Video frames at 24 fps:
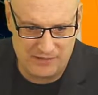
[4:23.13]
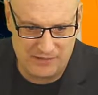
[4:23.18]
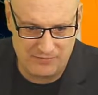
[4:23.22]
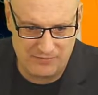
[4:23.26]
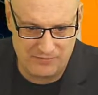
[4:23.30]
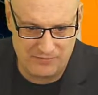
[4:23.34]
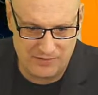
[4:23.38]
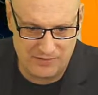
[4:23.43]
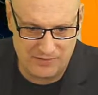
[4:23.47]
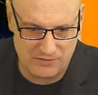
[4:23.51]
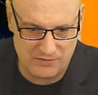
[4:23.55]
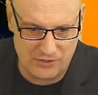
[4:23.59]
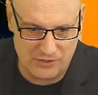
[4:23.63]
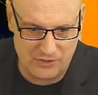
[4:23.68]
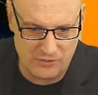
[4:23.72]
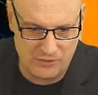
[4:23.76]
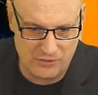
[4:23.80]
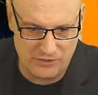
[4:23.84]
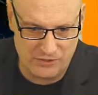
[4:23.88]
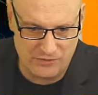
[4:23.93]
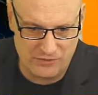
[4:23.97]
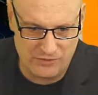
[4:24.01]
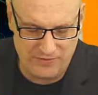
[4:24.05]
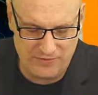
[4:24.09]
lower
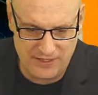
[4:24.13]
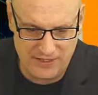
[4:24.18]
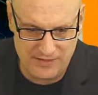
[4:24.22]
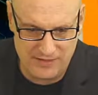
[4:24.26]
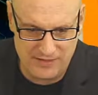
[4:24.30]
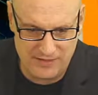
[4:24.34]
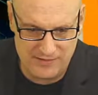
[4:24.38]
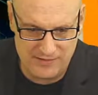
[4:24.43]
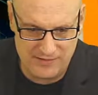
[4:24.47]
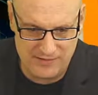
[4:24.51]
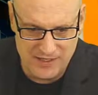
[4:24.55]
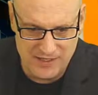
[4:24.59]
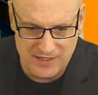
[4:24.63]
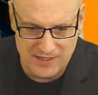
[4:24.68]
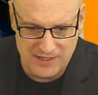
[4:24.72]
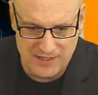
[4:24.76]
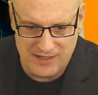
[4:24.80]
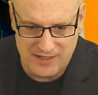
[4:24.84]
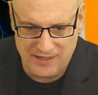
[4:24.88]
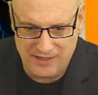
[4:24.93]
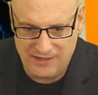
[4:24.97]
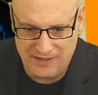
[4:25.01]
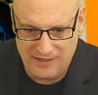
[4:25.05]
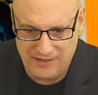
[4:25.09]
your fees,
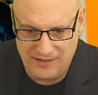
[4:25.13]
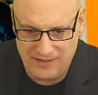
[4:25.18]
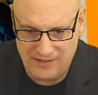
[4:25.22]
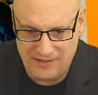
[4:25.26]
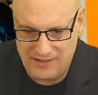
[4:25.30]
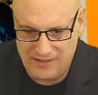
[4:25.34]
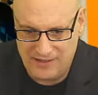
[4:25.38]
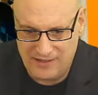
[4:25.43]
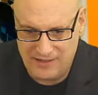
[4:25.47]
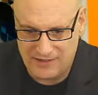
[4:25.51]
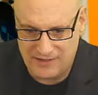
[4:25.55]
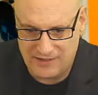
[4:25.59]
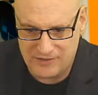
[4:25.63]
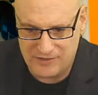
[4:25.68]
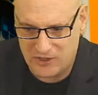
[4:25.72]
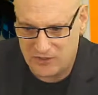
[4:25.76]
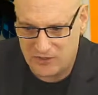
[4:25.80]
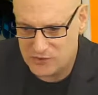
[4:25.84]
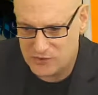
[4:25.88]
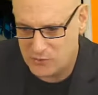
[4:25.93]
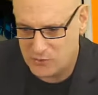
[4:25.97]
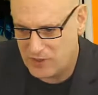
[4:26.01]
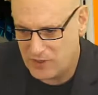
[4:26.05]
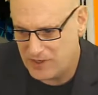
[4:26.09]
and
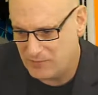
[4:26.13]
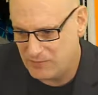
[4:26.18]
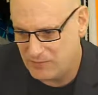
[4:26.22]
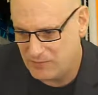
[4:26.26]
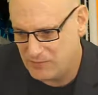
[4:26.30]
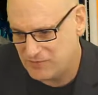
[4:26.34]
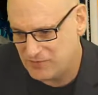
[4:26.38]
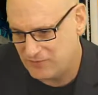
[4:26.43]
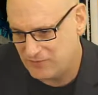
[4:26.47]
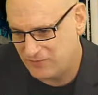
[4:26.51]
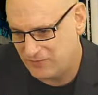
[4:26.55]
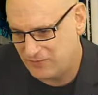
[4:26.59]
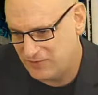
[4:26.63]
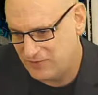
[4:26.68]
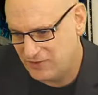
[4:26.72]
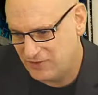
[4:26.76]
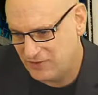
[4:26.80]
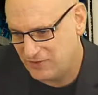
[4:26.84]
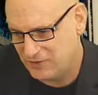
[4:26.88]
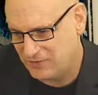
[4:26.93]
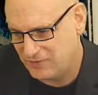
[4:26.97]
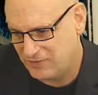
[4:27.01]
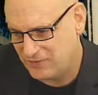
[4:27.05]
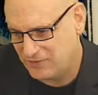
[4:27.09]
Charles Schwab was
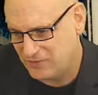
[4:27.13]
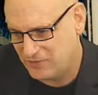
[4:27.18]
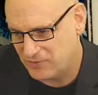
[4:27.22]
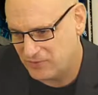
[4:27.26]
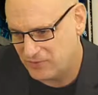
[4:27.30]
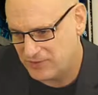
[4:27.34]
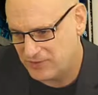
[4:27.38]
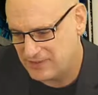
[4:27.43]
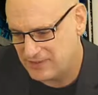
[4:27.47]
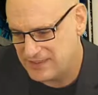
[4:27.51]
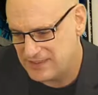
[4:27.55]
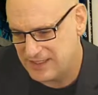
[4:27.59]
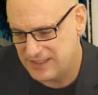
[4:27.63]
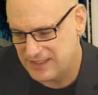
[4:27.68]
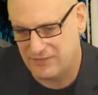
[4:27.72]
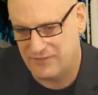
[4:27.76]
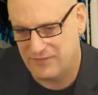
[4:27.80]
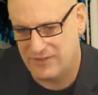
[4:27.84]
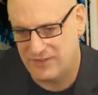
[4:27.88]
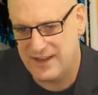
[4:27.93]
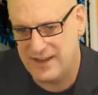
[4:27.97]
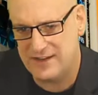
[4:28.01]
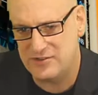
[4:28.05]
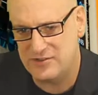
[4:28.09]
really the first one to take
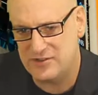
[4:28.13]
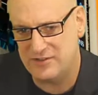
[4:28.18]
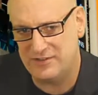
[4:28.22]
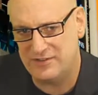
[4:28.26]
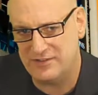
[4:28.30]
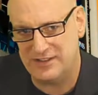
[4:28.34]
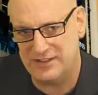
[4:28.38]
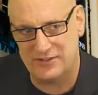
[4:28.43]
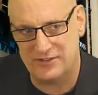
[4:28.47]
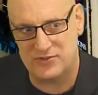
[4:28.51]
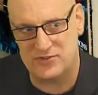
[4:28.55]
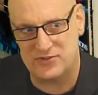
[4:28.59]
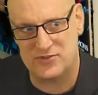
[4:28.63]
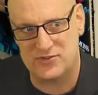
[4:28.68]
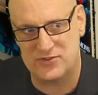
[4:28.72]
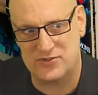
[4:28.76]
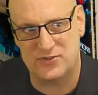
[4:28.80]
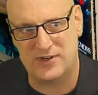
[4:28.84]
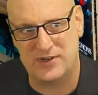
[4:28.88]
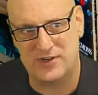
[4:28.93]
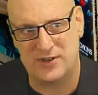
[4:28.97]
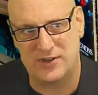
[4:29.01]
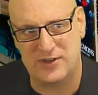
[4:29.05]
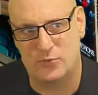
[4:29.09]
advantage of it, and they're still
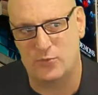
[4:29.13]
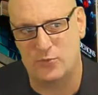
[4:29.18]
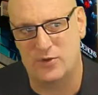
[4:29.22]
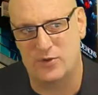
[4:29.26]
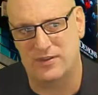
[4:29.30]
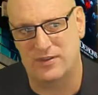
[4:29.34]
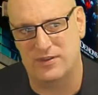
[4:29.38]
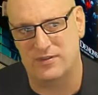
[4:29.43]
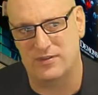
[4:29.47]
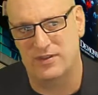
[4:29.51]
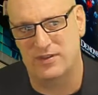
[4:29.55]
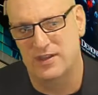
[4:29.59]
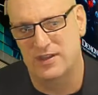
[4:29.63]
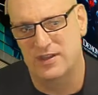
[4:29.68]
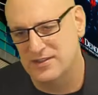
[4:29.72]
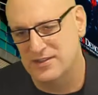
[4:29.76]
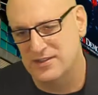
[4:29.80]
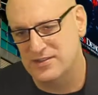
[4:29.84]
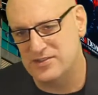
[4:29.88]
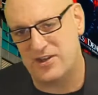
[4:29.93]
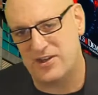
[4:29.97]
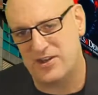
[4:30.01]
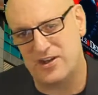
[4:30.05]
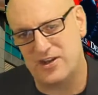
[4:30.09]
around, one of the
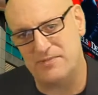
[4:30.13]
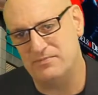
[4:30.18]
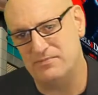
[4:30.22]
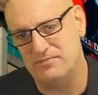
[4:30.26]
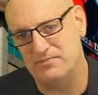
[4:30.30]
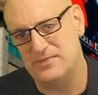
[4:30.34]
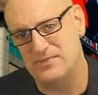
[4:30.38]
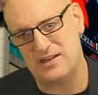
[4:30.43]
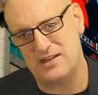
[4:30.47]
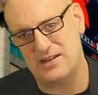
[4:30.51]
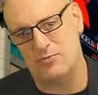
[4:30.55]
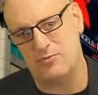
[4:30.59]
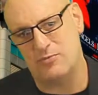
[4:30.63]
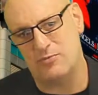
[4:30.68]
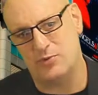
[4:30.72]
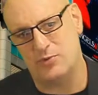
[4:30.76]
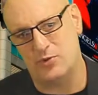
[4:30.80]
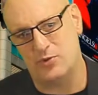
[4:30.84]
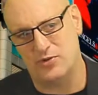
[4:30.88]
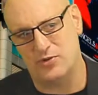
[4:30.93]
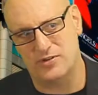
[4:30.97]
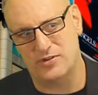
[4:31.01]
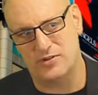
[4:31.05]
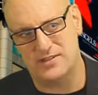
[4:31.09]
top discount
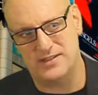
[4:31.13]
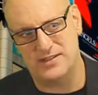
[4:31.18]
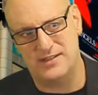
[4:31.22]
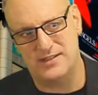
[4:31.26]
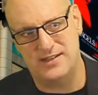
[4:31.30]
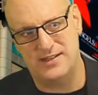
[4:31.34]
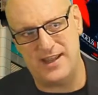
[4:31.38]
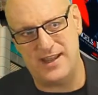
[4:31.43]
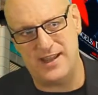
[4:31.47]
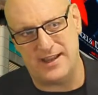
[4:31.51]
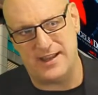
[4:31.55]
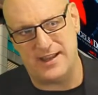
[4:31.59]
brokers today.